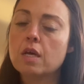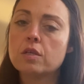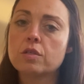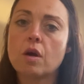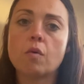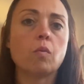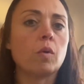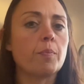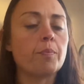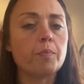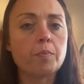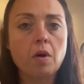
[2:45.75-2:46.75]
So we're
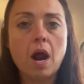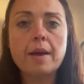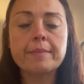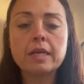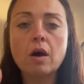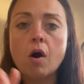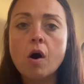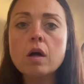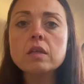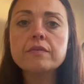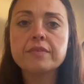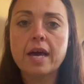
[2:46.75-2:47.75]
priming
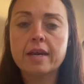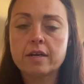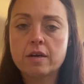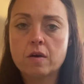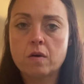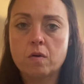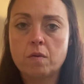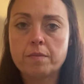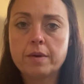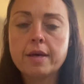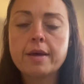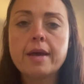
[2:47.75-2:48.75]
all of that at home.